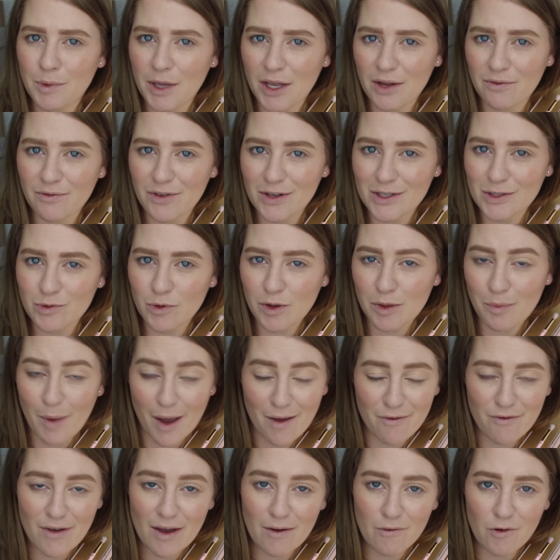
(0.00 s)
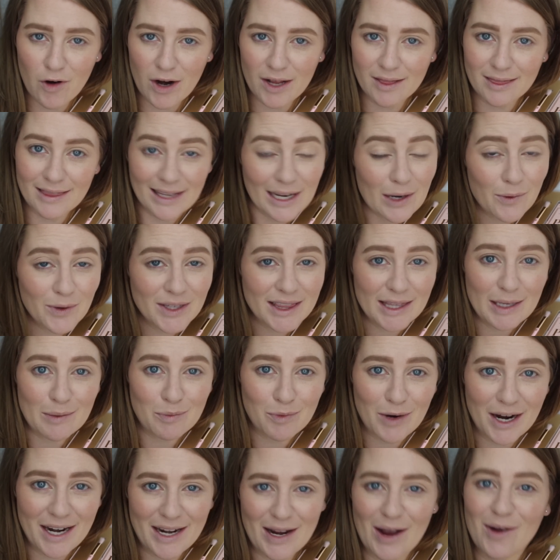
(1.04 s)
to be confused with my favorite liquid
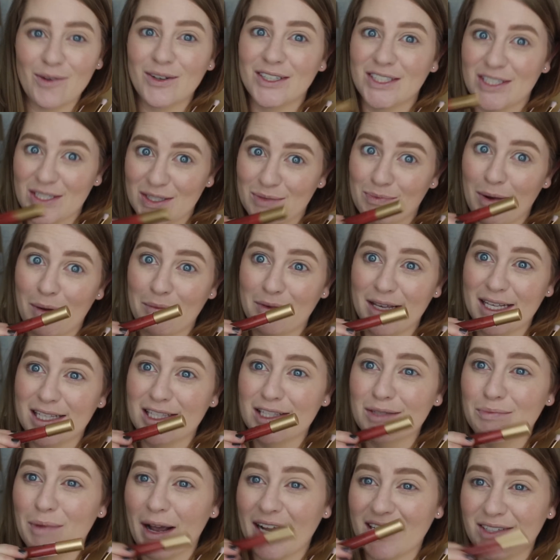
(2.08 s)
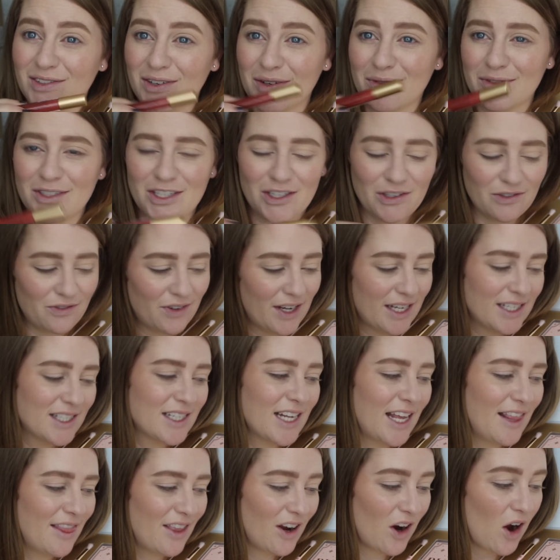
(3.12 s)
lip right now, which is pumpkin spice from Too
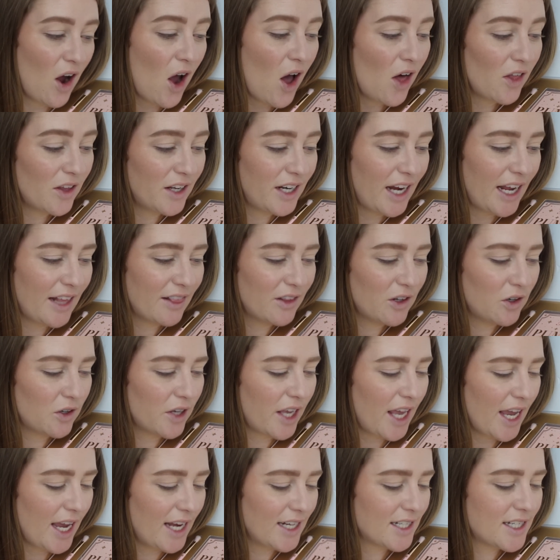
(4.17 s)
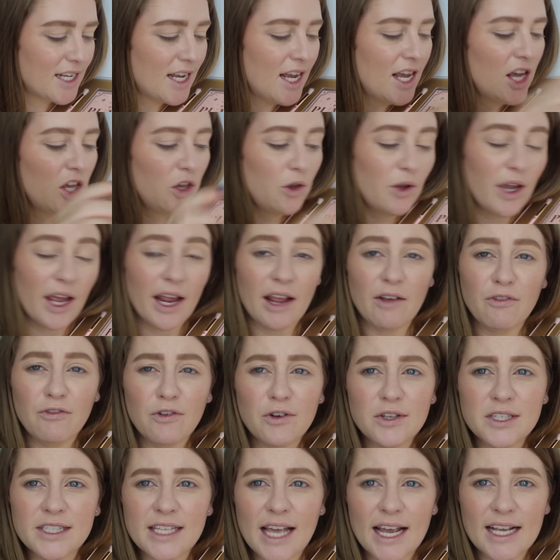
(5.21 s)
Faced in their holiday little kit. You get a
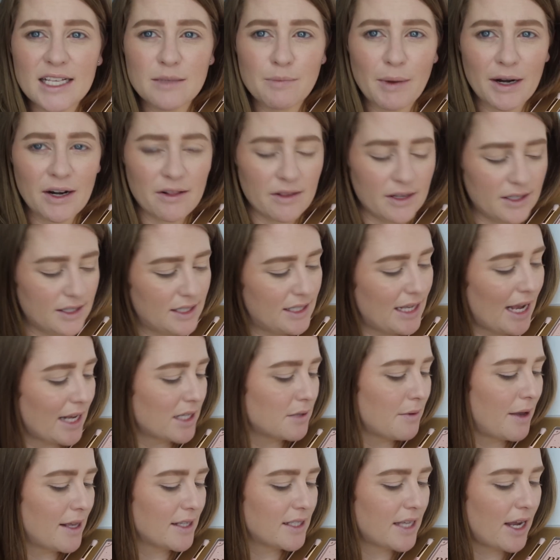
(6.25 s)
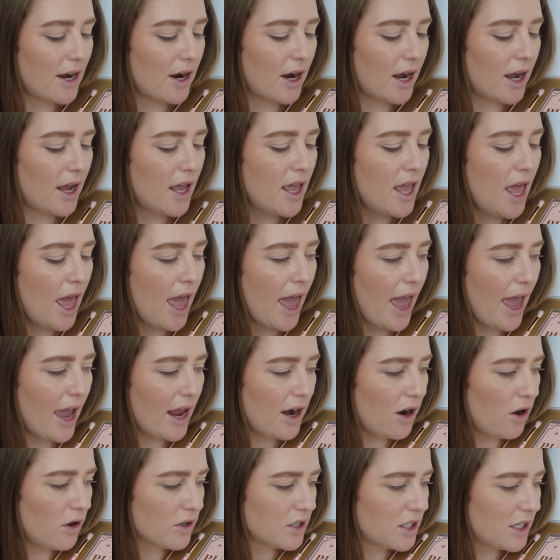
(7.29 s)
full size Better Than Sex mascara,
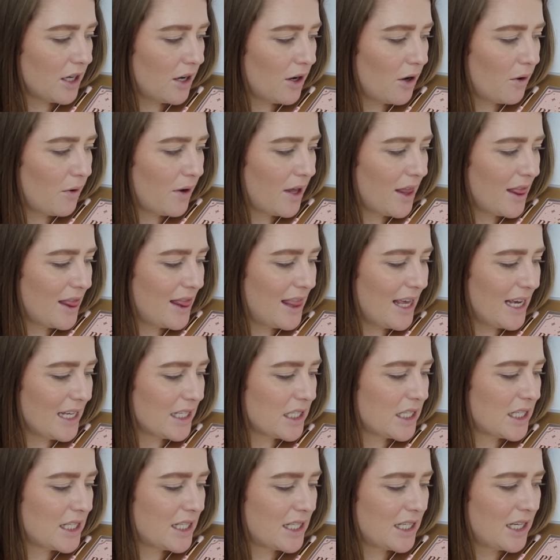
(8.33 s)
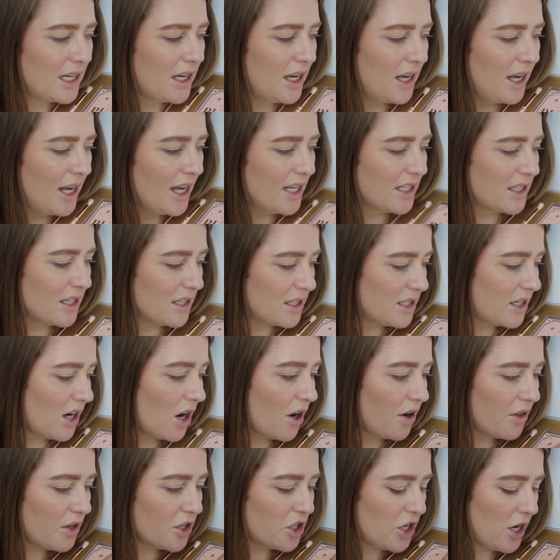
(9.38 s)
and also this is the
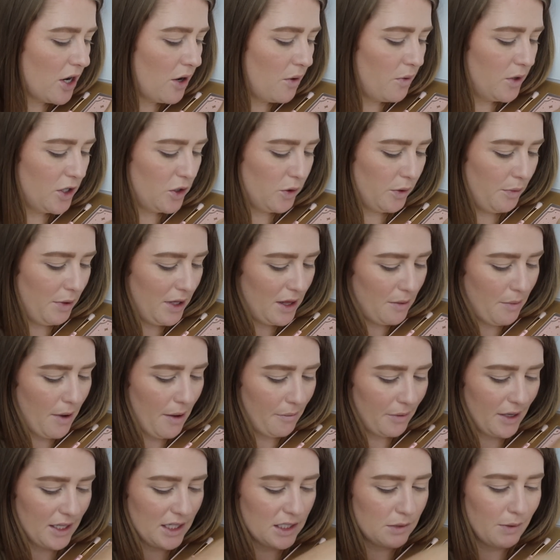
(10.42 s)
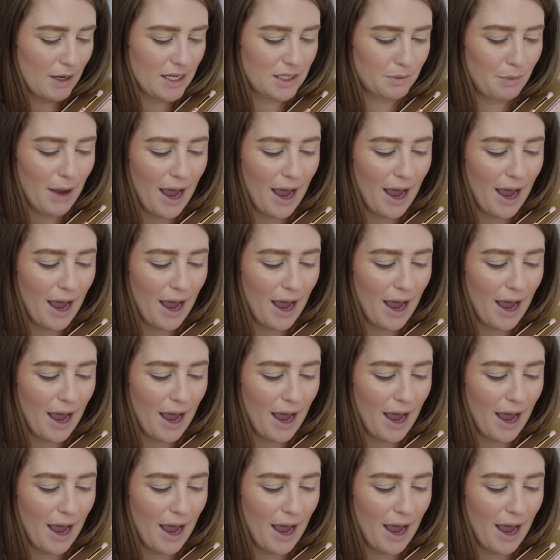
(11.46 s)
star of the show, which would be the pumpkin spice